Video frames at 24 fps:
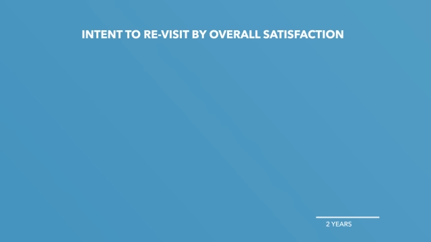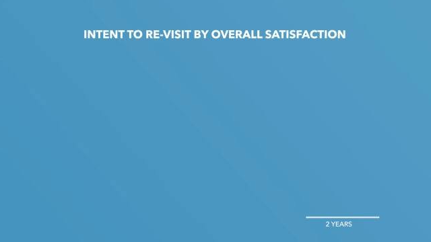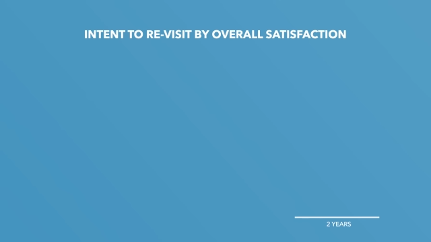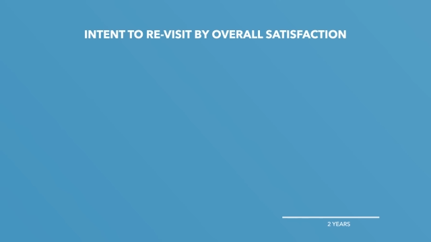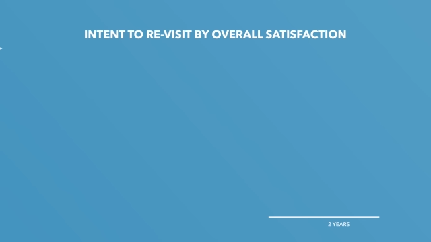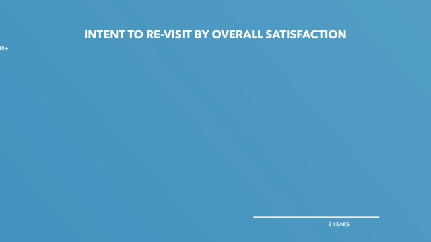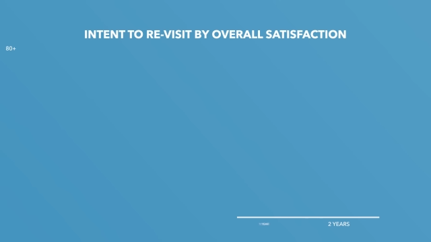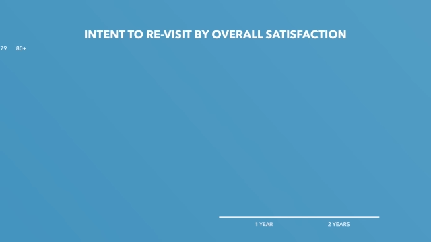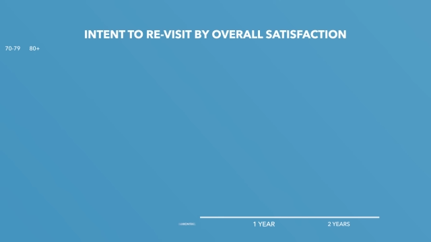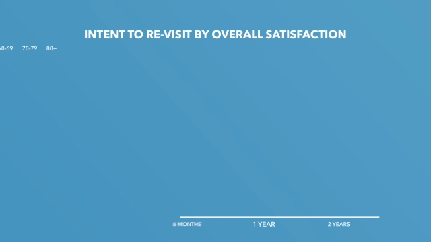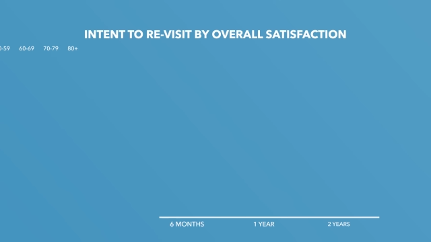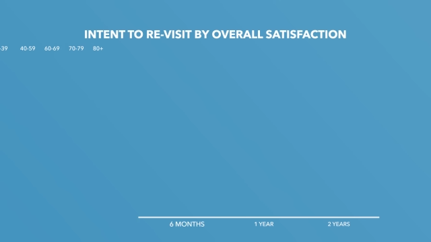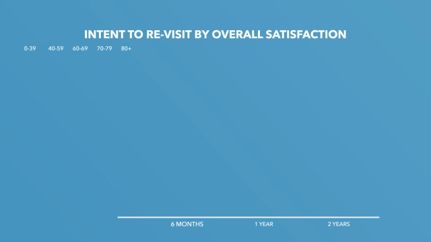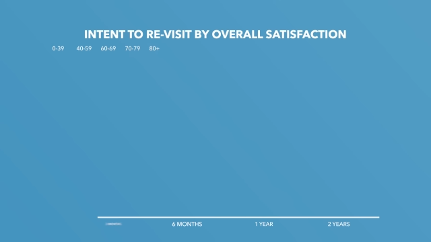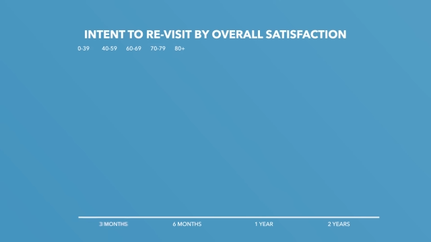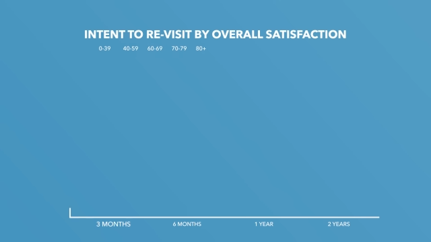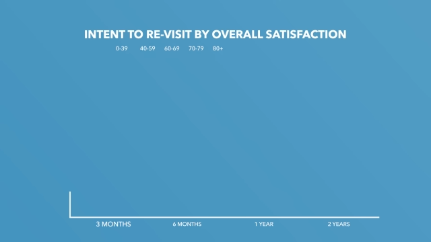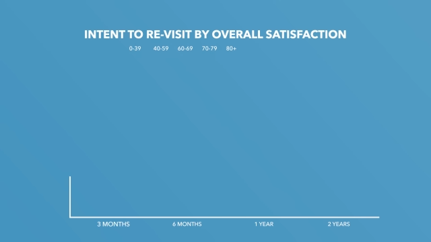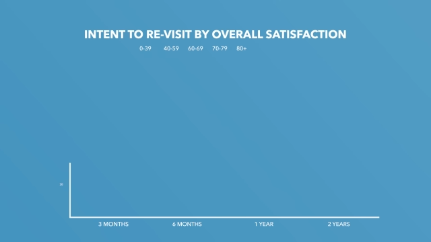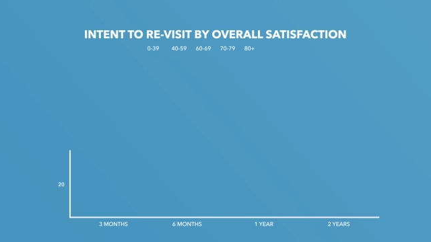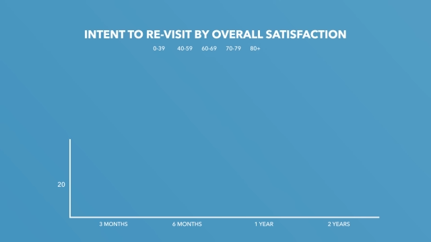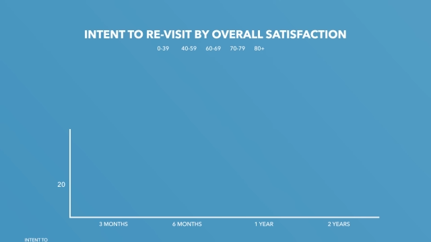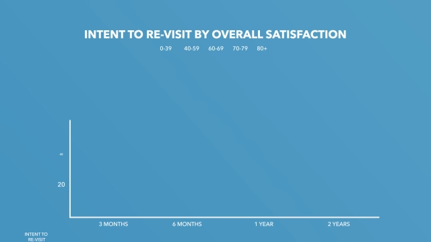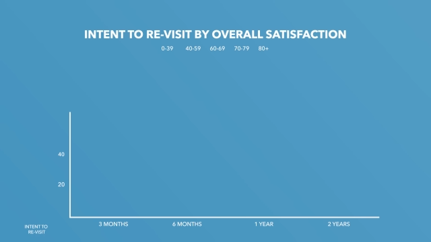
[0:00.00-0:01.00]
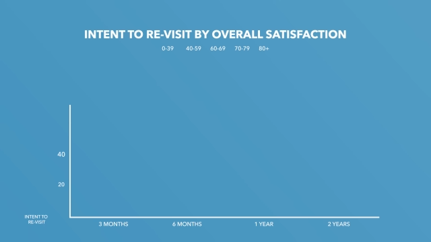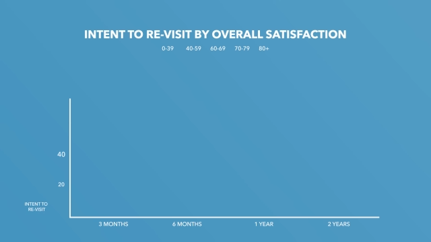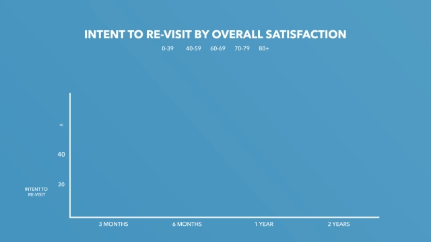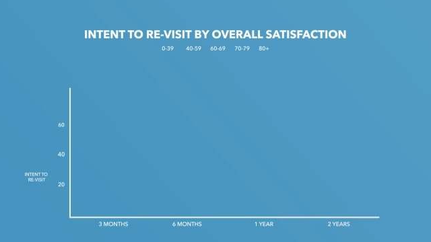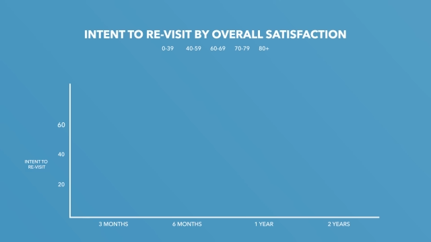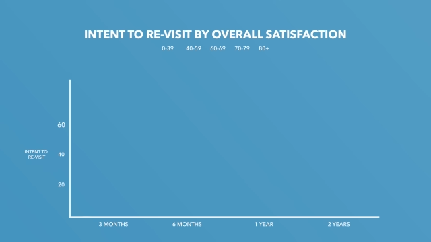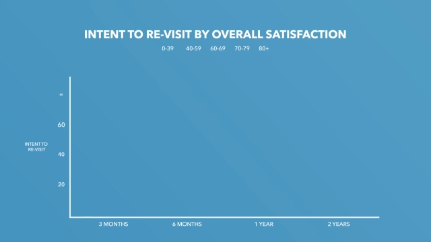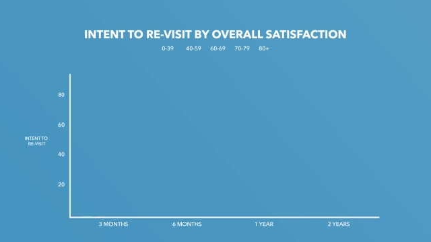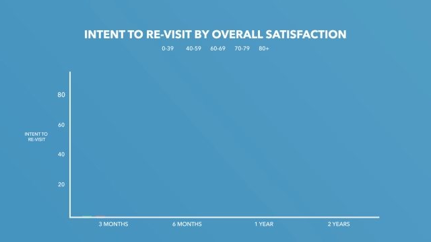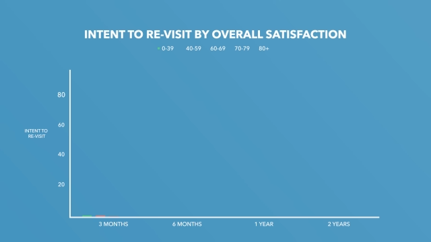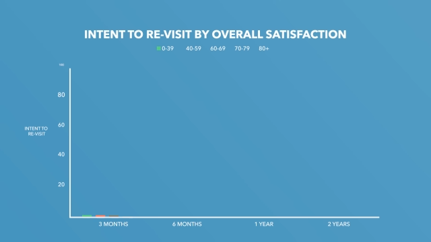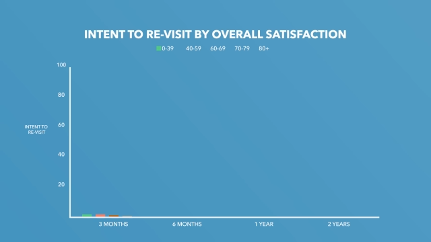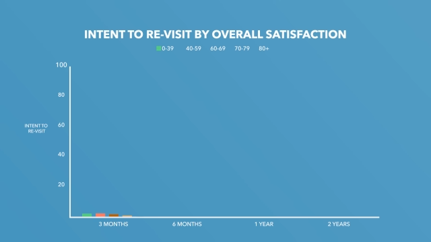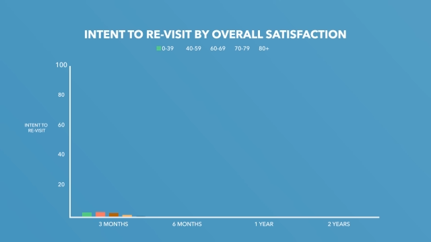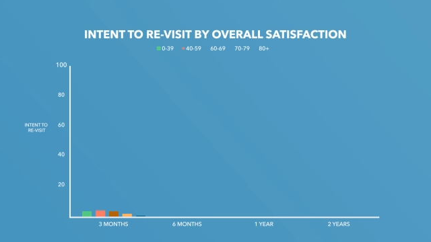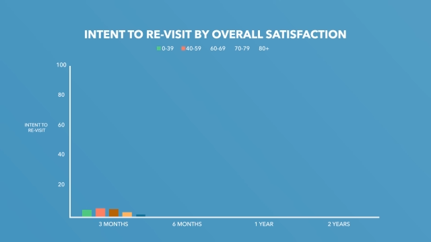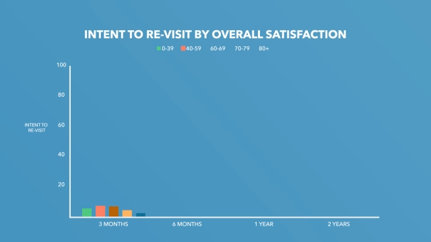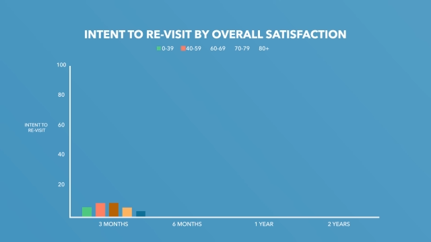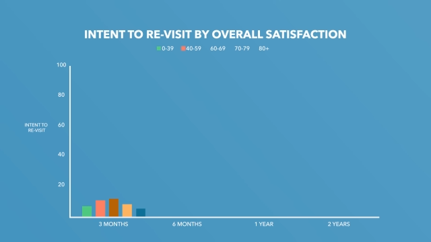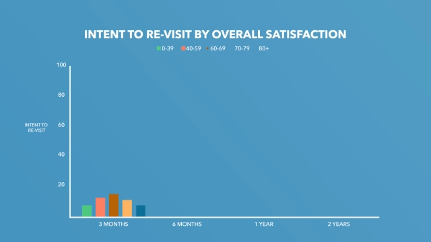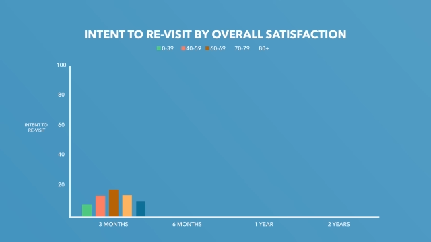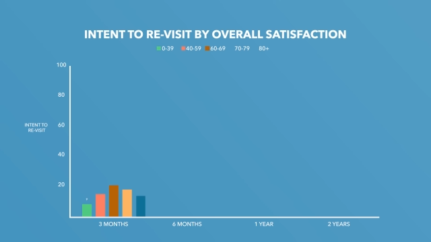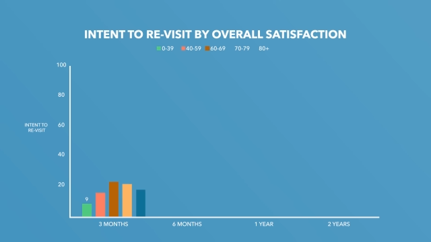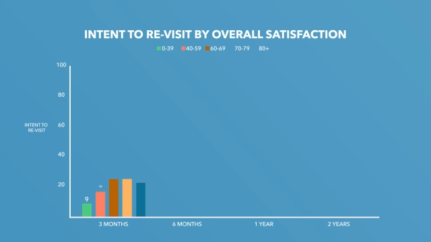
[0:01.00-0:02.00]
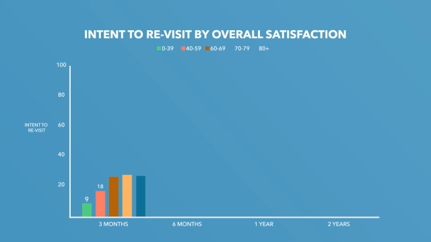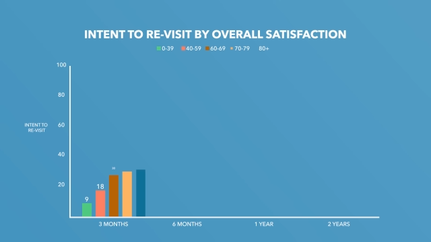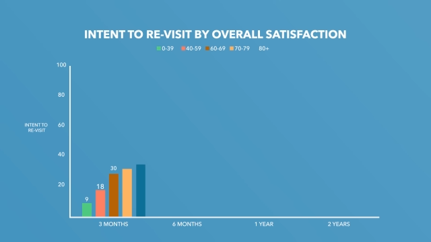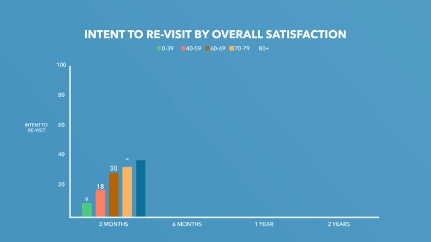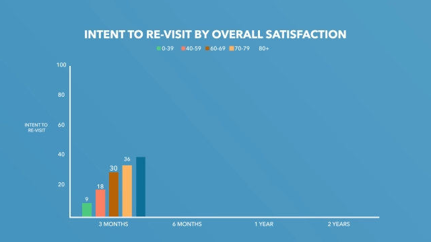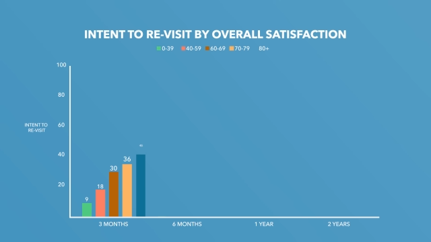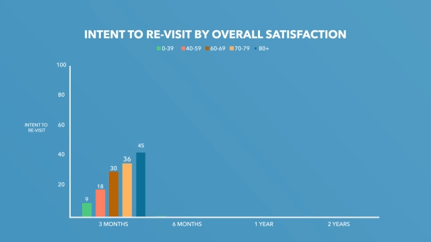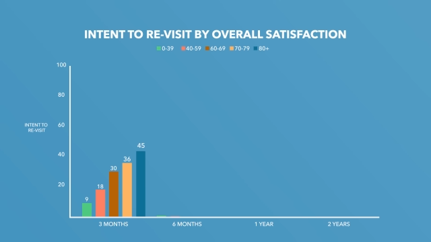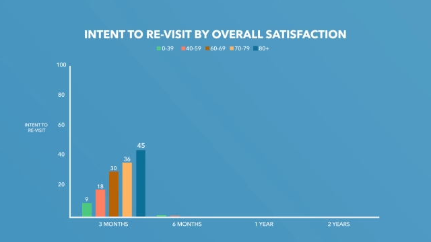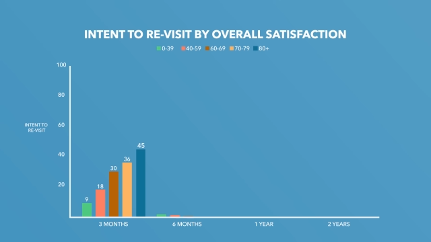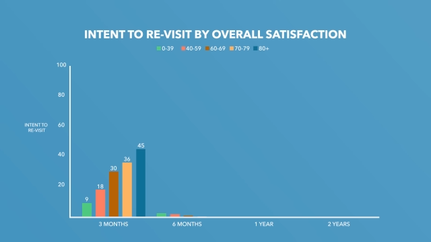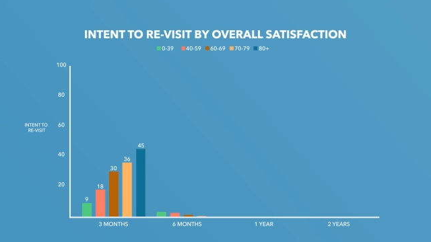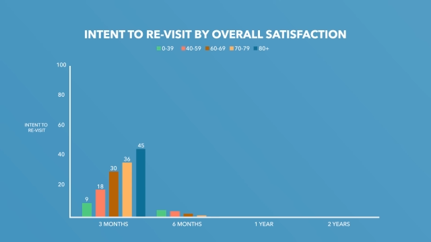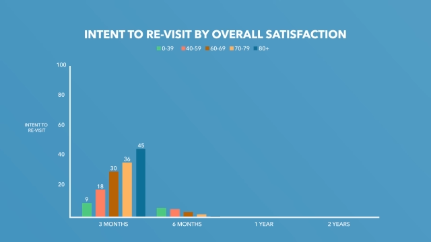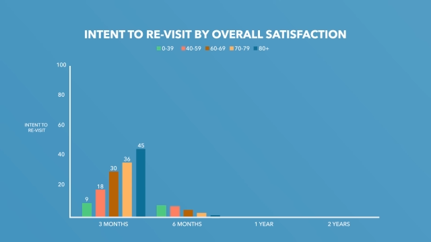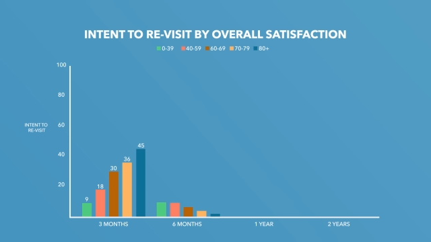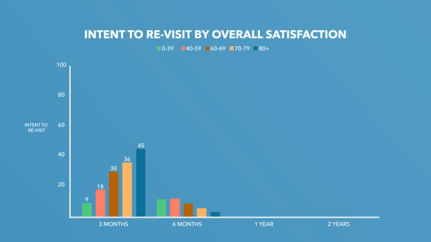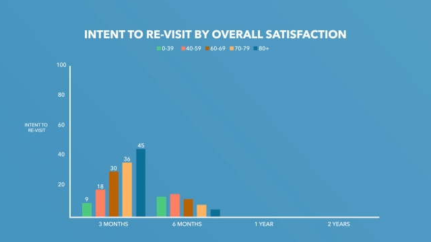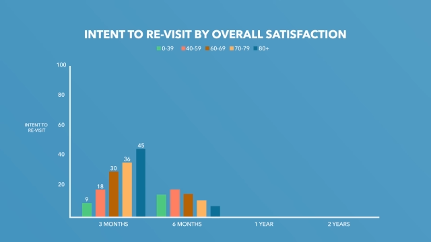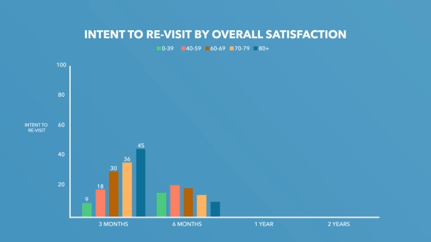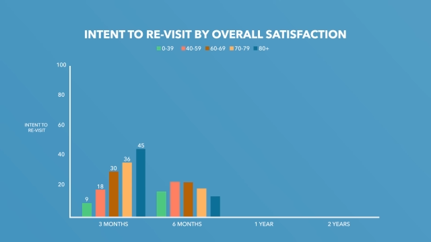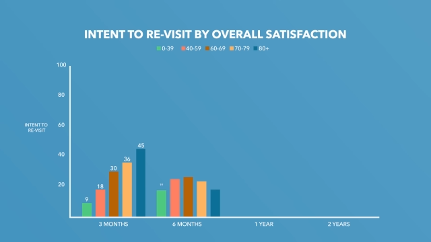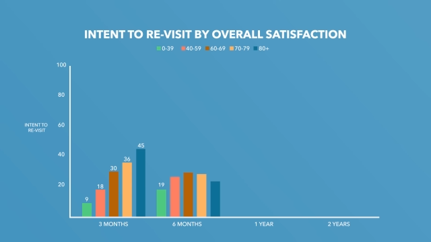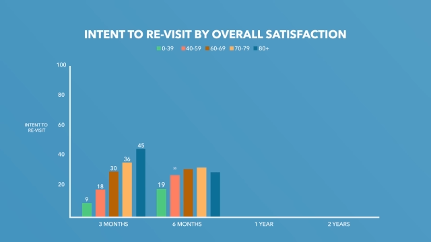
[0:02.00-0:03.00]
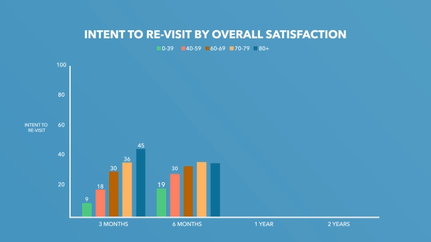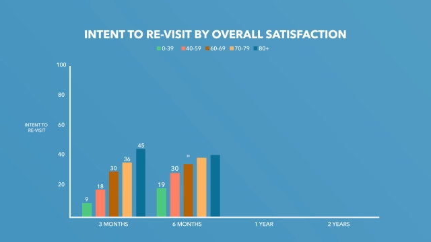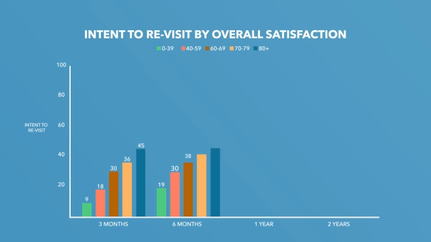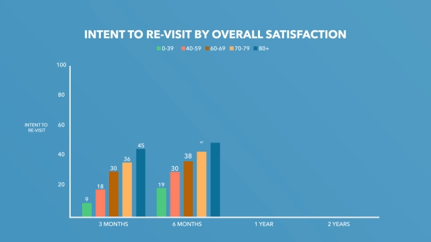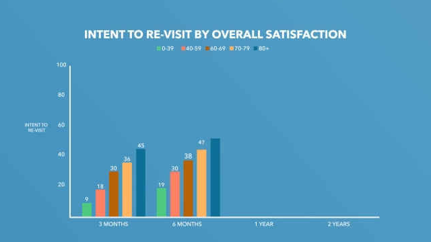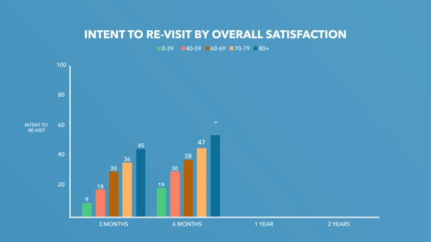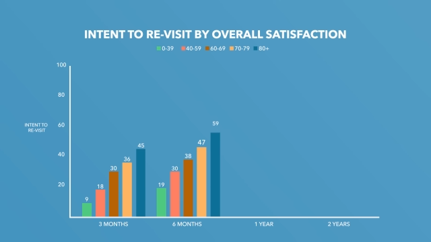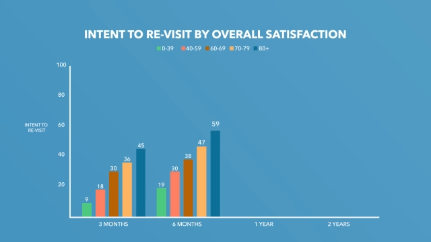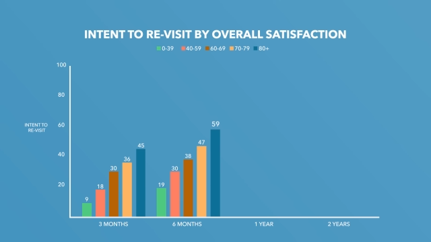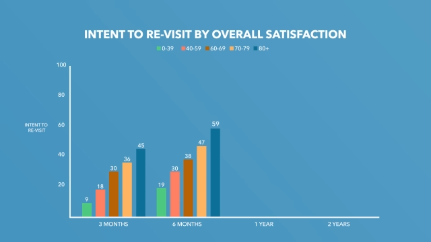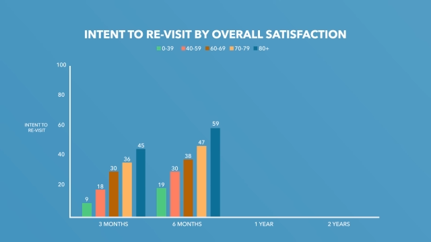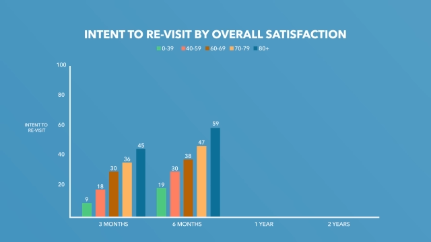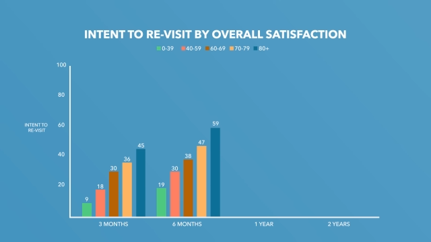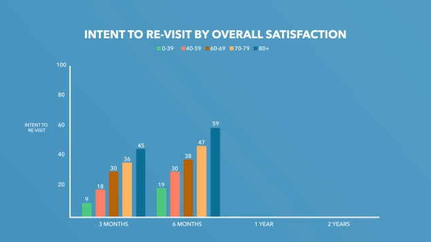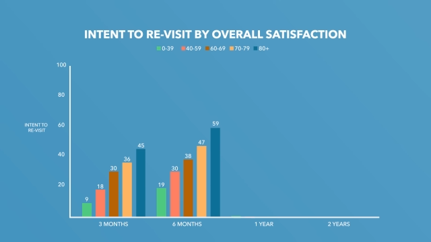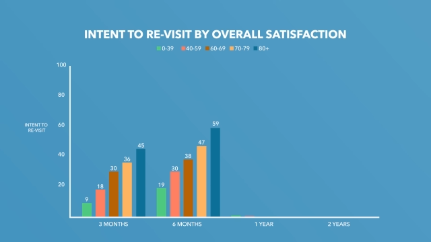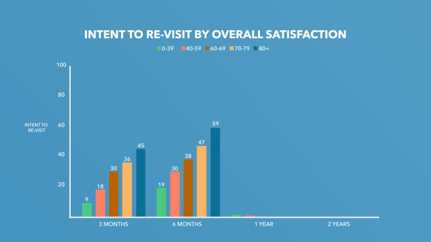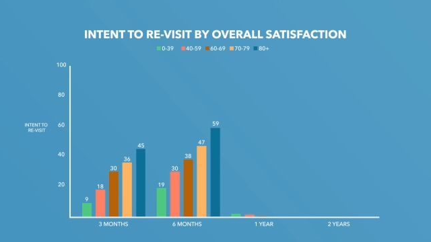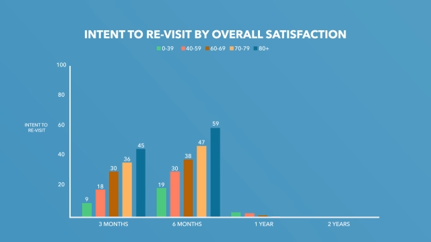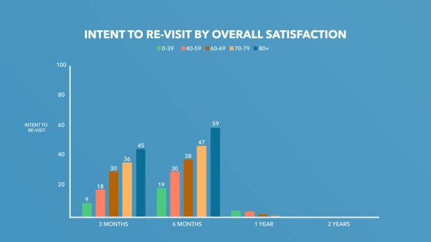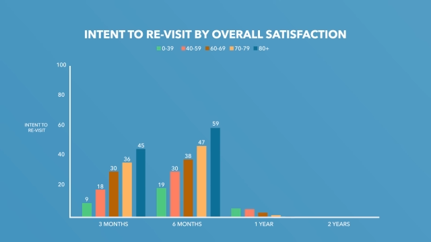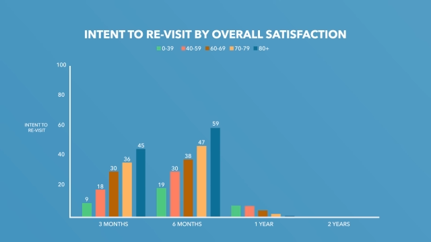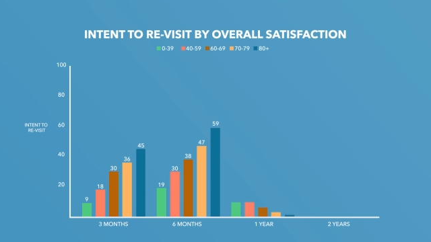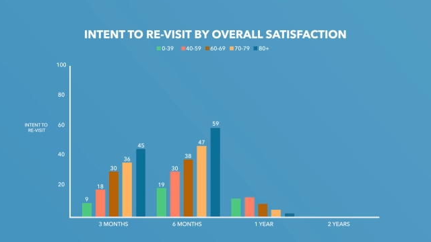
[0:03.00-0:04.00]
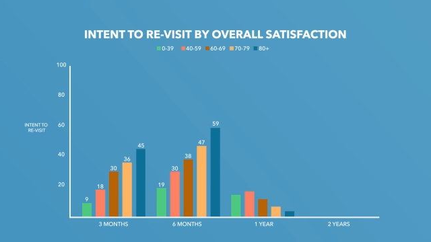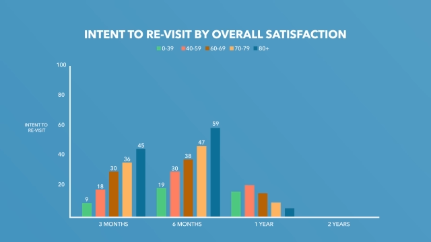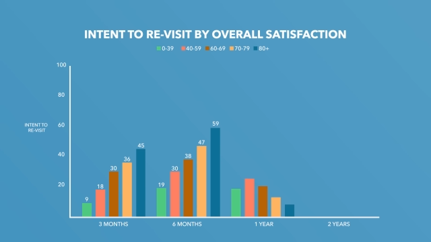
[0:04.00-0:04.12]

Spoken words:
[unreadable: no face in view]